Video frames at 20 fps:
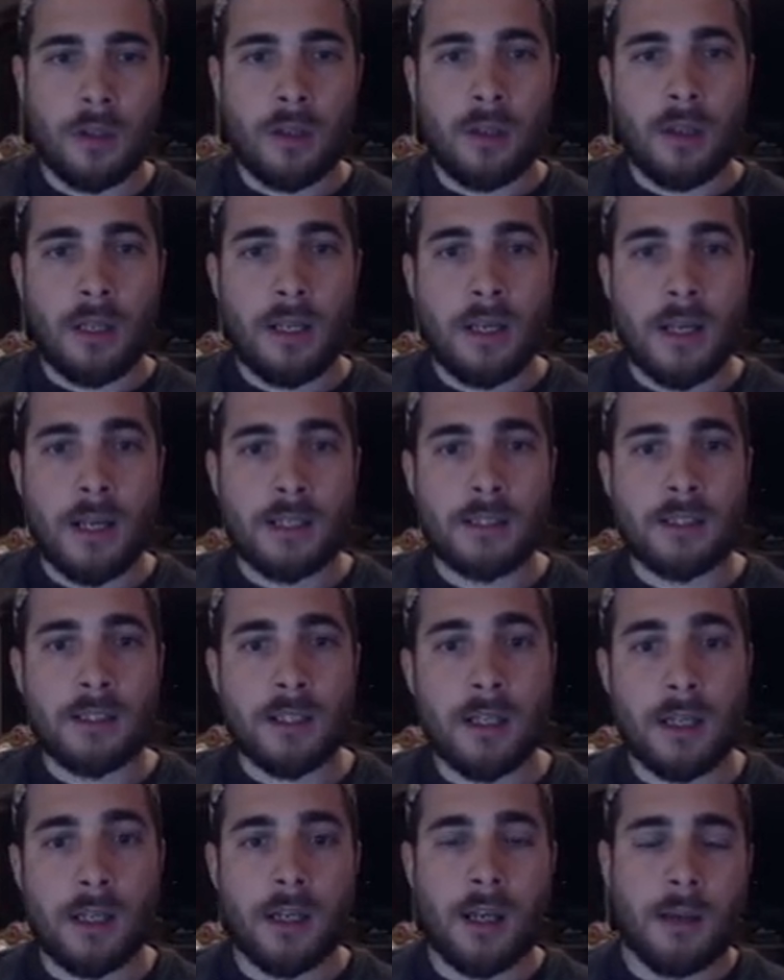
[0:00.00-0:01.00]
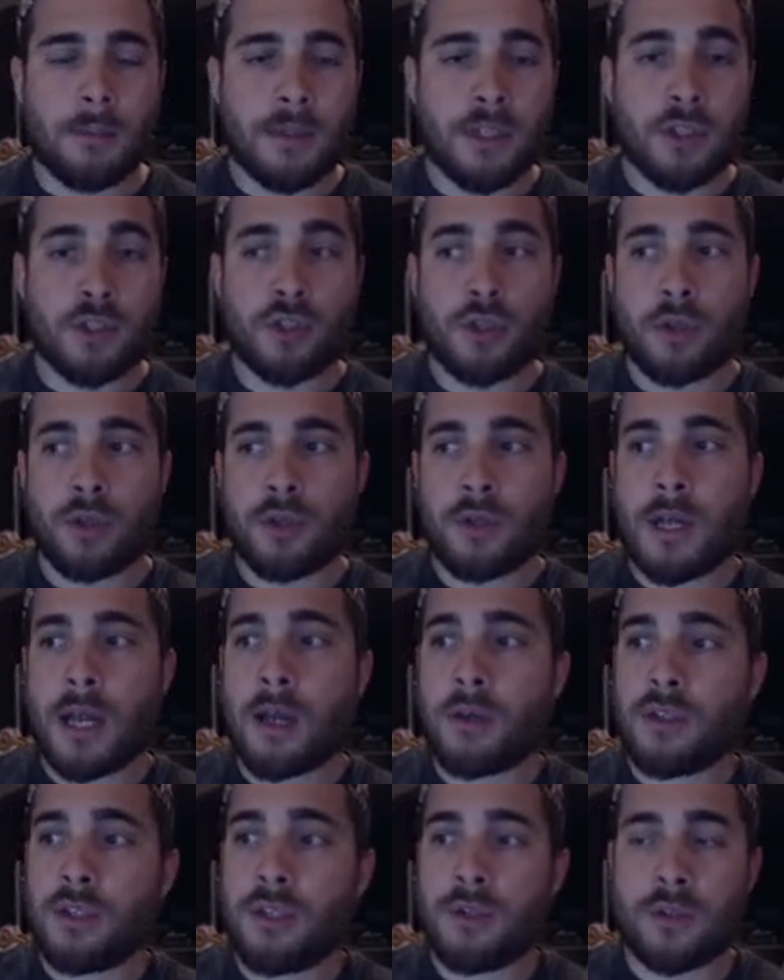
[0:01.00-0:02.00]
Hey guys, I'm going to show you how
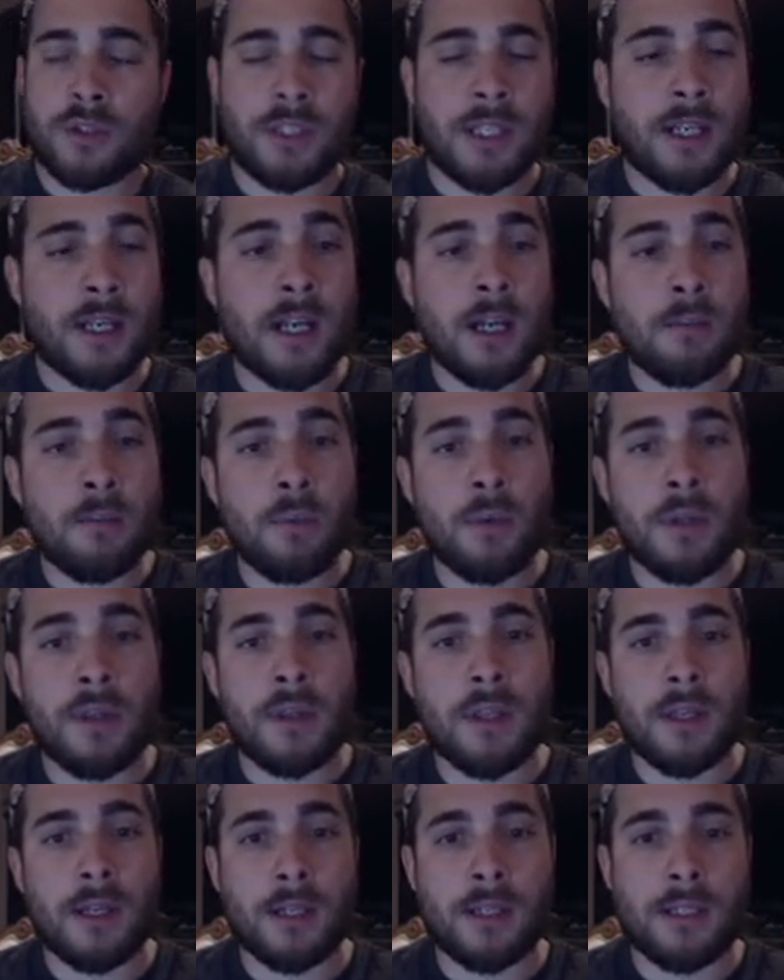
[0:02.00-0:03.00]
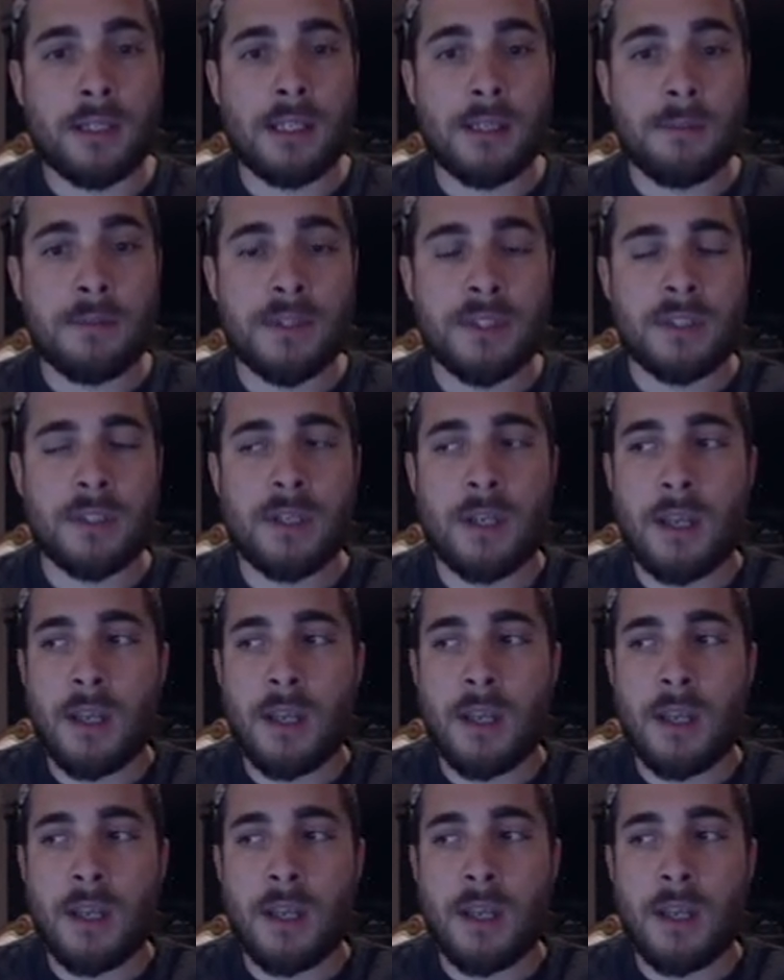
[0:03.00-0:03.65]
to use GitHub with Eclipse,